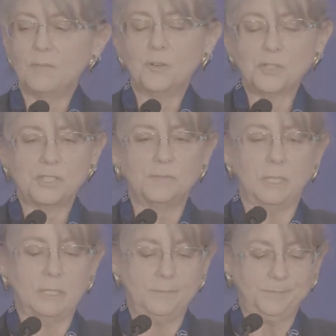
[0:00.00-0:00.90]
First of
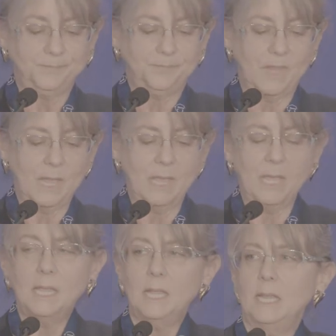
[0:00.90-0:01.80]
all,
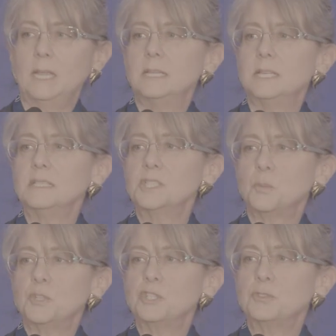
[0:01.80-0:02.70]
tell us
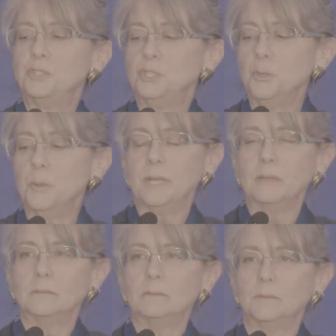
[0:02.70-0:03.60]
what you're
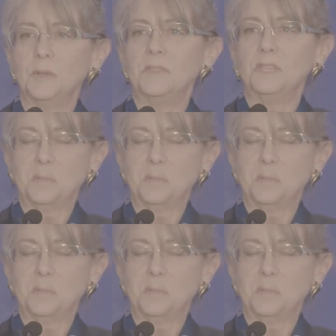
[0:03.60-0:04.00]
doing with the